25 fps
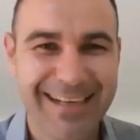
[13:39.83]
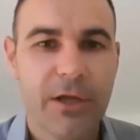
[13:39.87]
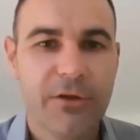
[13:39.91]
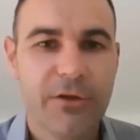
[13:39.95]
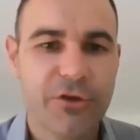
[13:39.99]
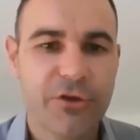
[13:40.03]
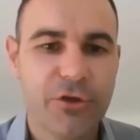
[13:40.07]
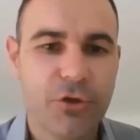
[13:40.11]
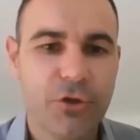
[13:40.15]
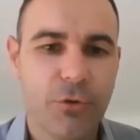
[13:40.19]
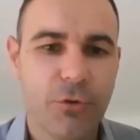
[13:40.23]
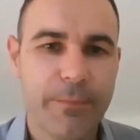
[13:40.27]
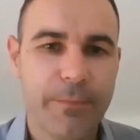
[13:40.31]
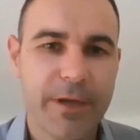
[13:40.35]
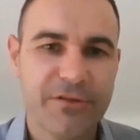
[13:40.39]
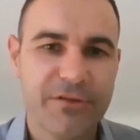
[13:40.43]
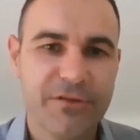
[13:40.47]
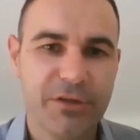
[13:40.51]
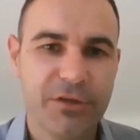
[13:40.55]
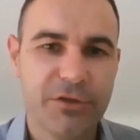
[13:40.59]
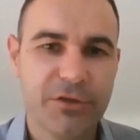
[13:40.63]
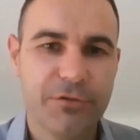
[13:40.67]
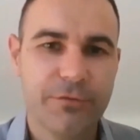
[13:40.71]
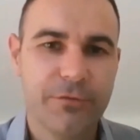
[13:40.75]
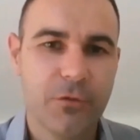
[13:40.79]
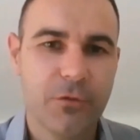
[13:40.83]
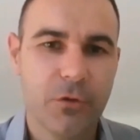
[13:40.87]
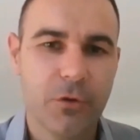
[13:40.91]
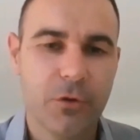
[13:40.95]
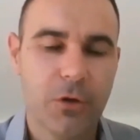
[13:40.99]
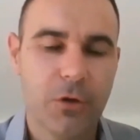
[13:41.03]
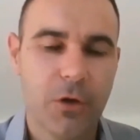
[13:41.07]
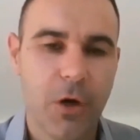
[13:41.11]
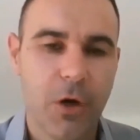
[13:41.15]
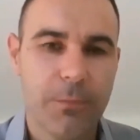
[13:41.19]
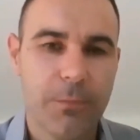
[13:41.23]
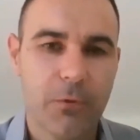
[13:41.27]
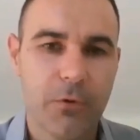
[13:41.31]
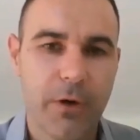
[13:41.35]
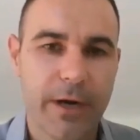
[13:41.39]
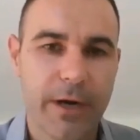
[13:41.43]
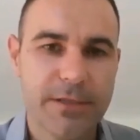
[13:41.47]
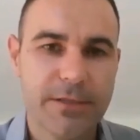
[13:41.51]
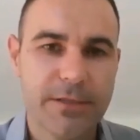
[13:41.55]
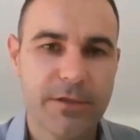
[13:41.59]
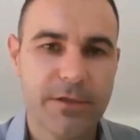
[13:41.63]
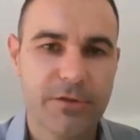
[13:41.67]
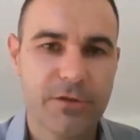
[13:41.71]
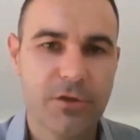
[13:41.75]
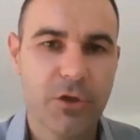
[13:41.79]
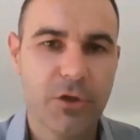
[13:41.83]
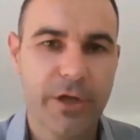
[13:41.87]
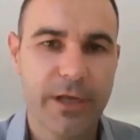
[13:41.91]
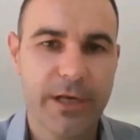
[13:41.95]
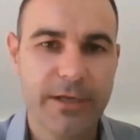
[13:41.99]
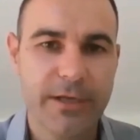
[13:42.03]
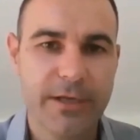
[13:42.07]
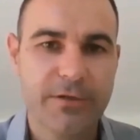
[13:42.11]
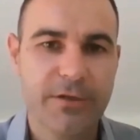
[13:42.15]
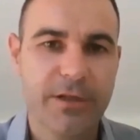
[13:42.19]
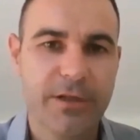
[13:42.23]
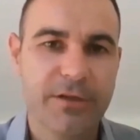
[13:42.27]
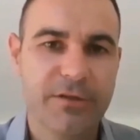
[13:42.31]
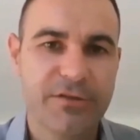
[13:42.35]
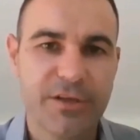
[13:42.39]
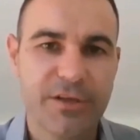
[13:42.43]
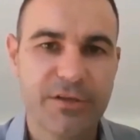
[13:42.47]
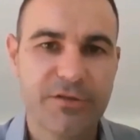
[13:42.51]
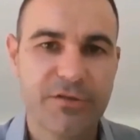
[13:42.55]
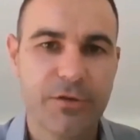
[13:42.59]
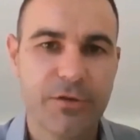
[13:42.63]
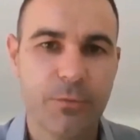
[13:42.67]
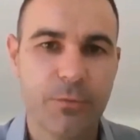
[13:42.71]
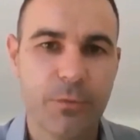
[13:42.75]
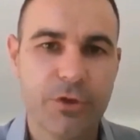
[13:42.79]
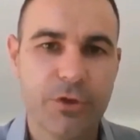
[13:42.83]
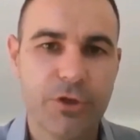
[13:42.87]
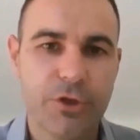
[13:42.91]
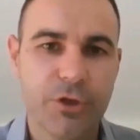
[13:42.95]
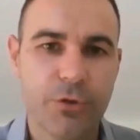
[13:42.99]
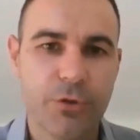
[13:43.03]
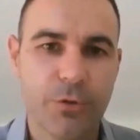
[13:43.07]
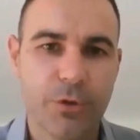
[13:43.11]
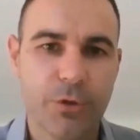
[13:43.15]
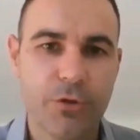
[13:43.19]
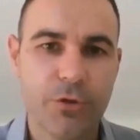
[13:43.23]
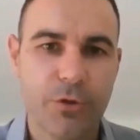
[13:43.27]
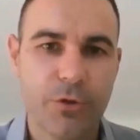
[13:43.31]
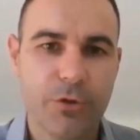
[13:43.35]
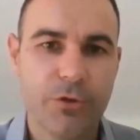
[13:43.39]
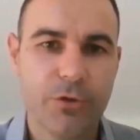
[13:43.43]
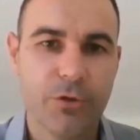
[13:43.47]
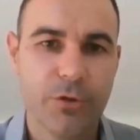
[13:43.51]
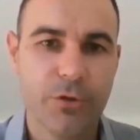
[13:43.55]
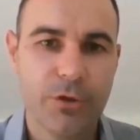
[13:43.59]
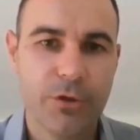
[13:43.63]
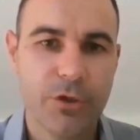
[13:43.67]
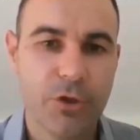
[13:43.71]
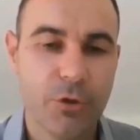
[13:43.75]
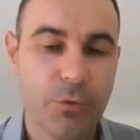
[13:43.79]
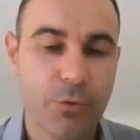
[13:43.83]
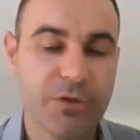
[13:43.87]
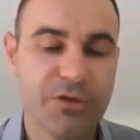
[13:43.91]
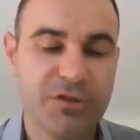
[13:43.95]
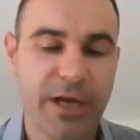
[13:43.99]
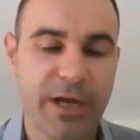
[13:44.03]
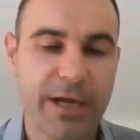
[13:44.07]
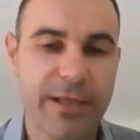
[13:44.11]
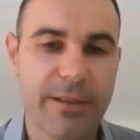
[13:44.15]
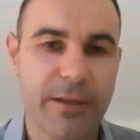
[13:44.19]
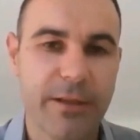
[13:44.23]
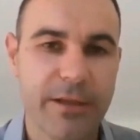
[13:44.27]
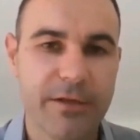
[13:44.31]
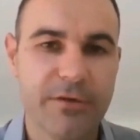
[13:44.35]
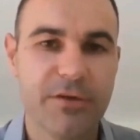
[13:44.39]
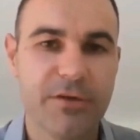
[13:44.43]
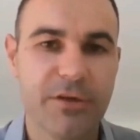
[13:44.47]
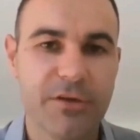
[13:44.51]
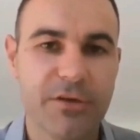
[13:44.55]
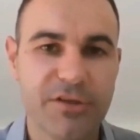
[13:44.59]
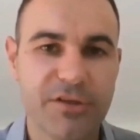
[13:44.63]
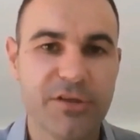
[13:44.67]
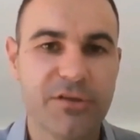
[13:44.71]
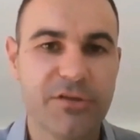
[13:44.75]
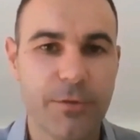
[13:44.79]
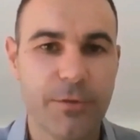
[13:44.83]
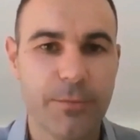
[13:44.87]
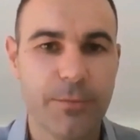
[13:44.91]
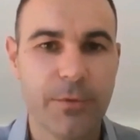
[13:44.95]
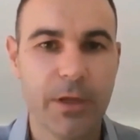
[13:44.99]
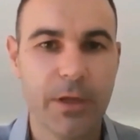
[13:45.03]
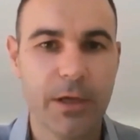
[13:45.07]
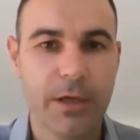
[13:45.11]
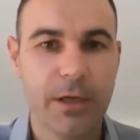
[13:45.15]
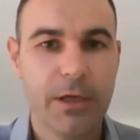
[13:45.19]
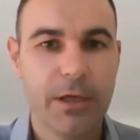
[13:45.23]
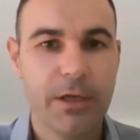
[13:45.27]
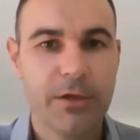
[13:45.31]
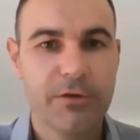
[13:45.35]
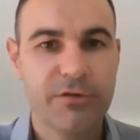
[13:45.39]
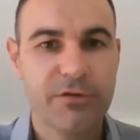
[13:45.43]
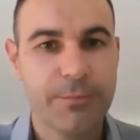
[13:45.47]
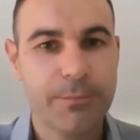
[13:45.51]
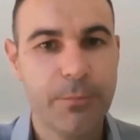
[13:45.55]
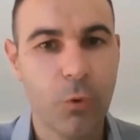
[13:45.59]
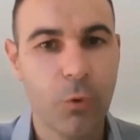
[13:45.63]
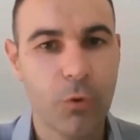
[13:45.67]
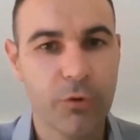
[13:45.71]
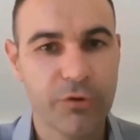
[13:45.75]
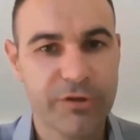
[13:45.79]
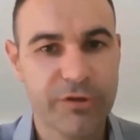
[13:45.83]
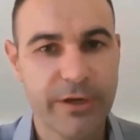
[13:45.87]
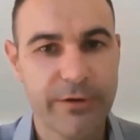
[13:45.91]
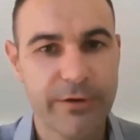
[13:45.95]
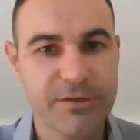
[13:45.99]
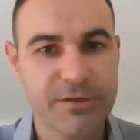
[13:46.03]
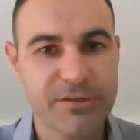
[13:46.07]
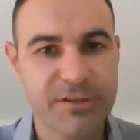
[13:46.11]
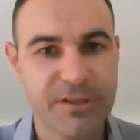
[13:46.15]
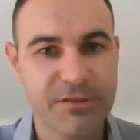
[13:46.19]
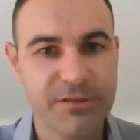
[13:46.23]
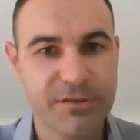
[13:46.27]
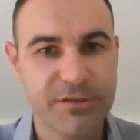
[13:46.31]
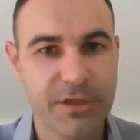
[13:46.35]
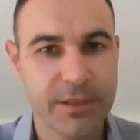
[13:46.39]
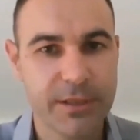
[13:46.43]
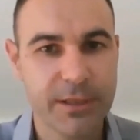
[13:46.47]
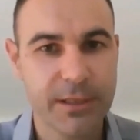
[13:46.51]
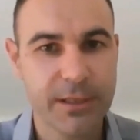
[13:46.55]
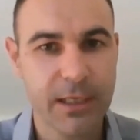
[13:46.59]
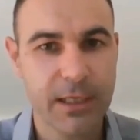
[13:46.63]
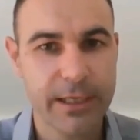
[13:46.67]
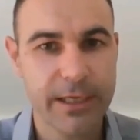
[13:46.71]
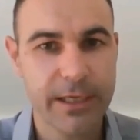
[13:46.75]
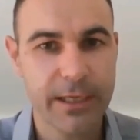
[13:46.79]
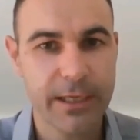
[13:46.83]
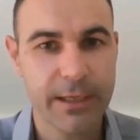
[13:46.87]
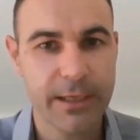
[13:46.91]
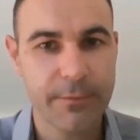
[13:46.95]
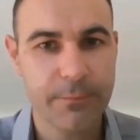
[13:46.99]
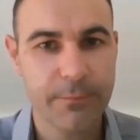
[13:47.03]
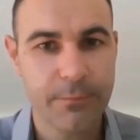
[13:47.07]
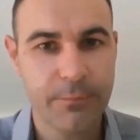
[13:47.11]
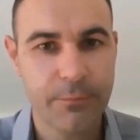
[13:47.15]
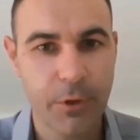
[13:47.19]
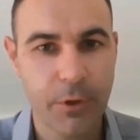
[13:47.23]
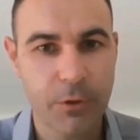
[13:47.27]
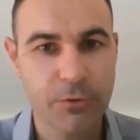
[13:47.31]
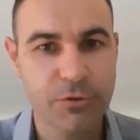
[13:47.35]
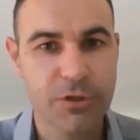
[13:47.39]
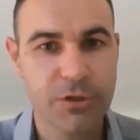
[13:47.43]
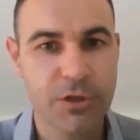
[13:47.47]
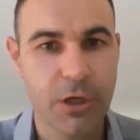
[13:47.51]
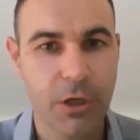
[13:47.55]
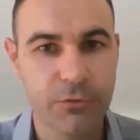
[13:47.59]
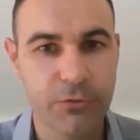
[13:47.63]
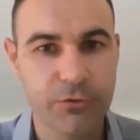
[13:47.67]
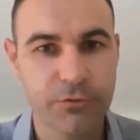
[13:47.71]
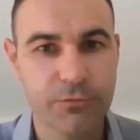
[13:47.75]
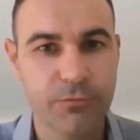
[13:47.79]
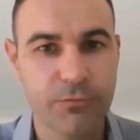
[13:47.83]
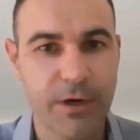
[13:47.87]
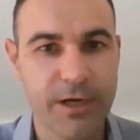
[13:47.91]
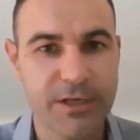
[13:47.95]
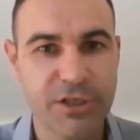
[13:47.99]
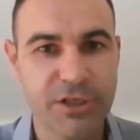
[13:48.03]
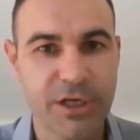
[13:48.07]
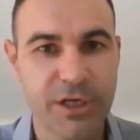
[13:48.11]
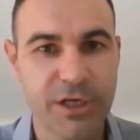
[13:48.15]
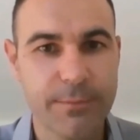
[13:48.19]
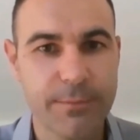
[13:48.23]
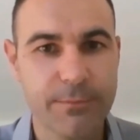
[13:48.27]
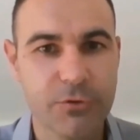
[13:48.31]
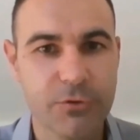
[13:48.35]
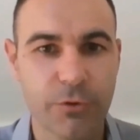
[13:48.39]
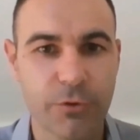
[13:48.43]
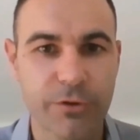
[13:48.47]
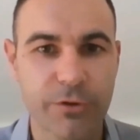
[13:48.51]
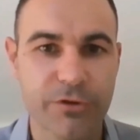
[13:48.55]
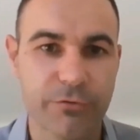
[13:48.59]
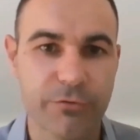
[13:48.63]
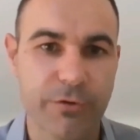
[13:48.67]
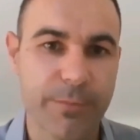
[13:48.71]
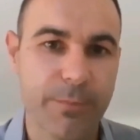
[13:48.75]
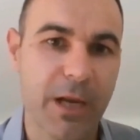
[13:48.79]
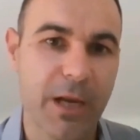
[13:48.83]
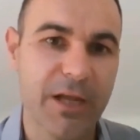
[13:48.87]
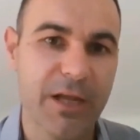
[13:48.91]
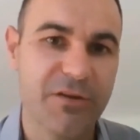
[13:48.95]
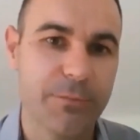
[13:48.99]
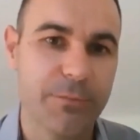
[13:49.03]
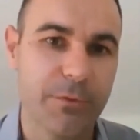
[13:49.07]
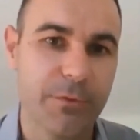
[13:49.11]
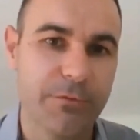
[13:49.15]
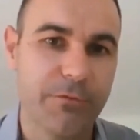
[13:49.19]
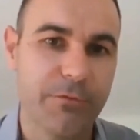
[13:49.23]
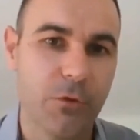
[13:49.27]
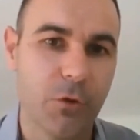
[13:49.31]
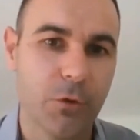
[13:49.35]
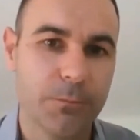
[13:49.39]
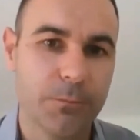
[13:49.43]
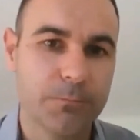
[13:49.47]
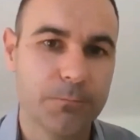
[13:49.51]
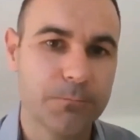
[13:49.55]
So your message for operators looking into this system, would you would say that this is a system that supports their existing cleaning protocols and regimes, or is a replacement for?